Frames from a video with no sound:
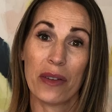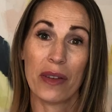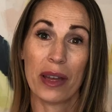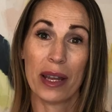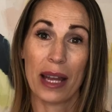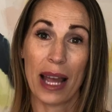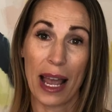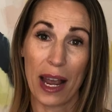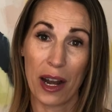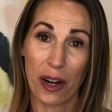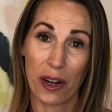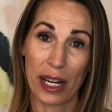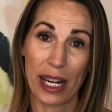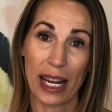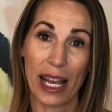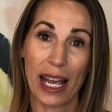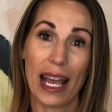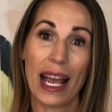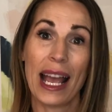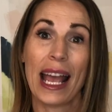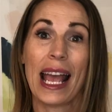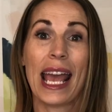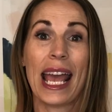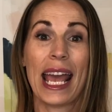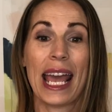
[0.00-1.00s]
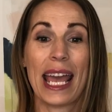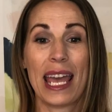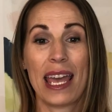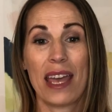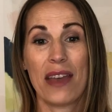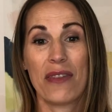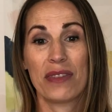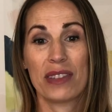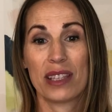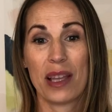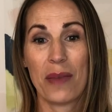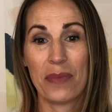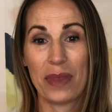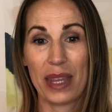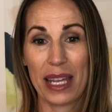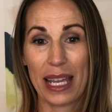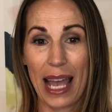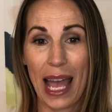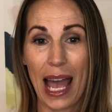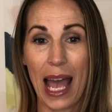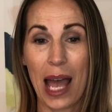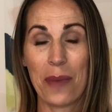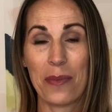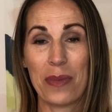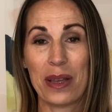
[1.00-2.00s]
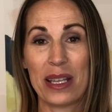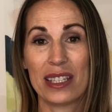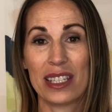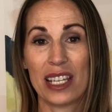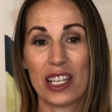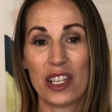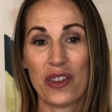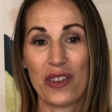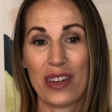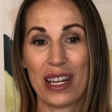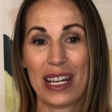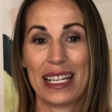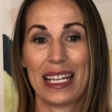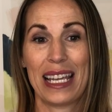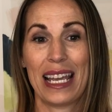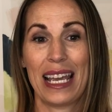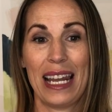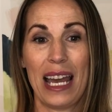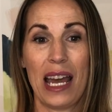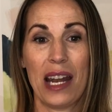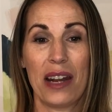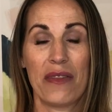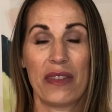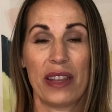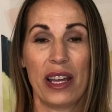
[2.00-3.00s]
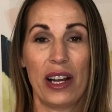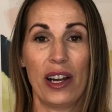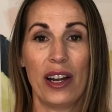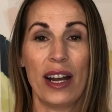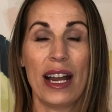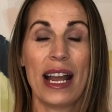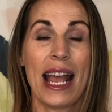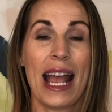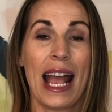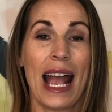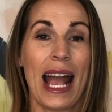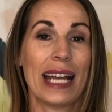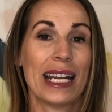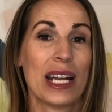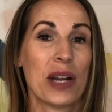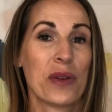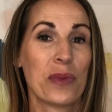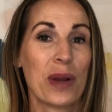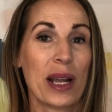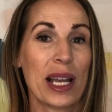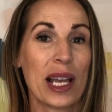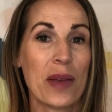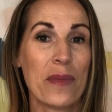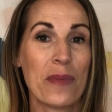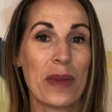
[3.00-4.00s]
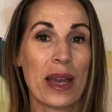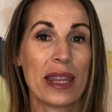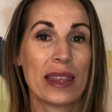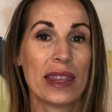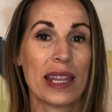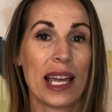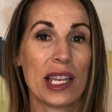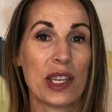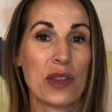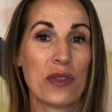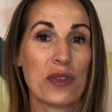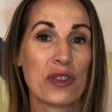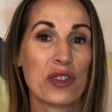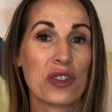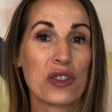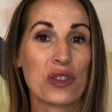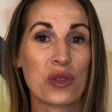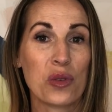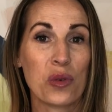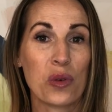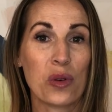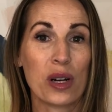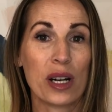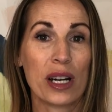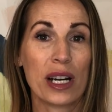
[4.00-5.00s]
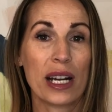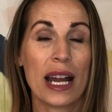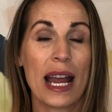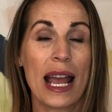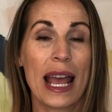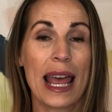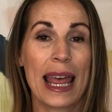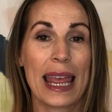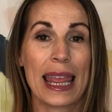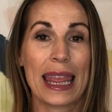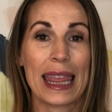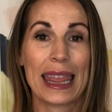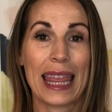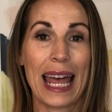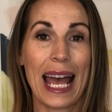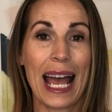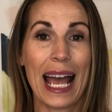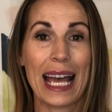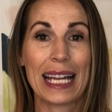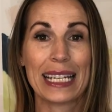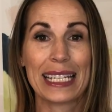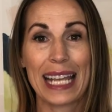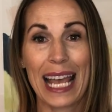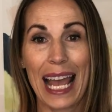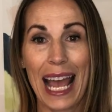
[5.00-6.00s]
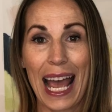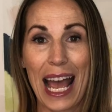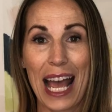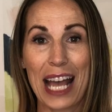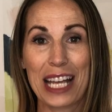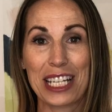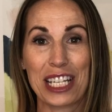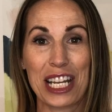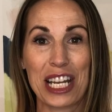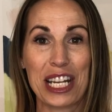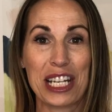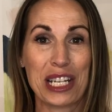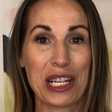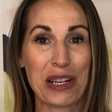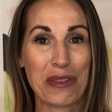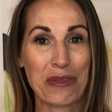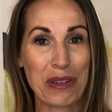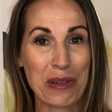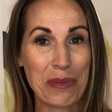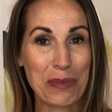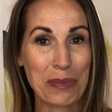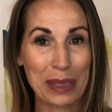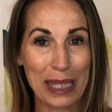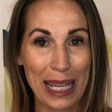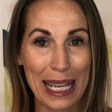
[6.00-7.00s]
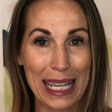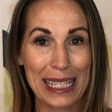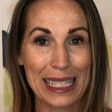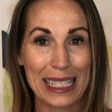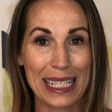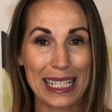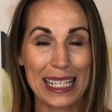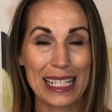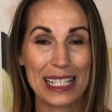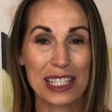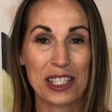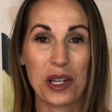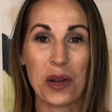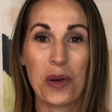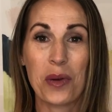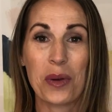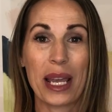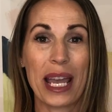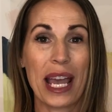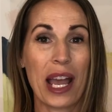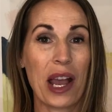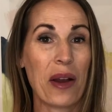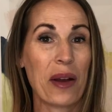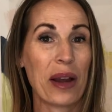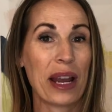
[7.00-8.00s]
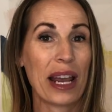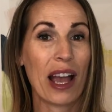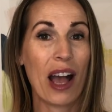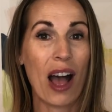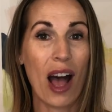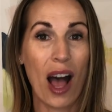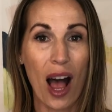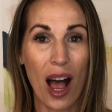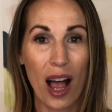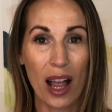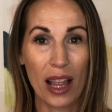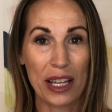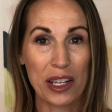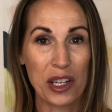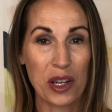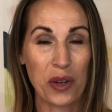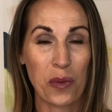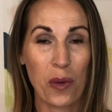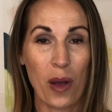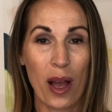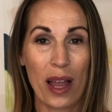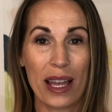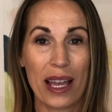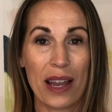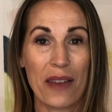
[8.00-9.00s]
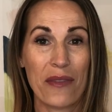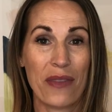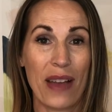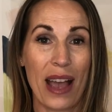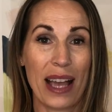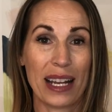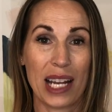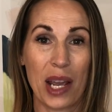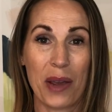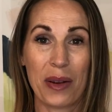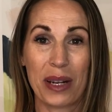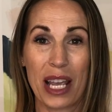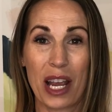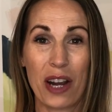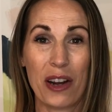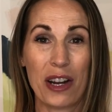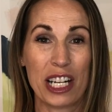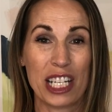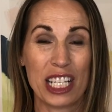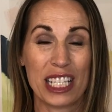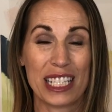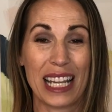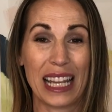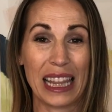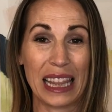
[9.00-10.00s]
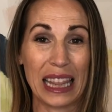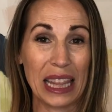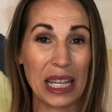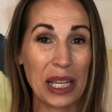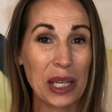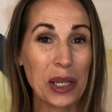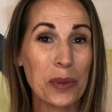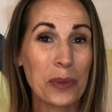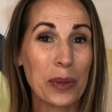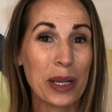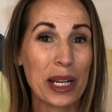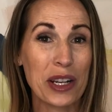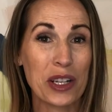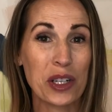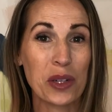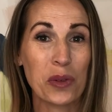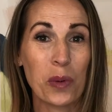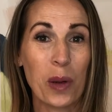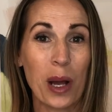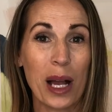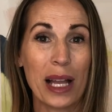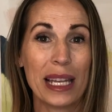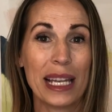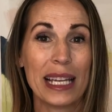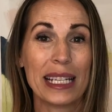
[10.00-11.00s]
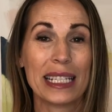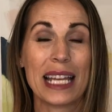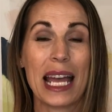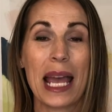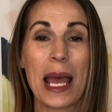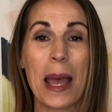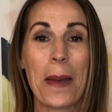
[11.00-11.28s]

of an area if something happens and you need to get out of there. And I recommend that you store that cash in different places. Don't carry it all in your wallet. In fact, I would carry just a little bit in your wallet,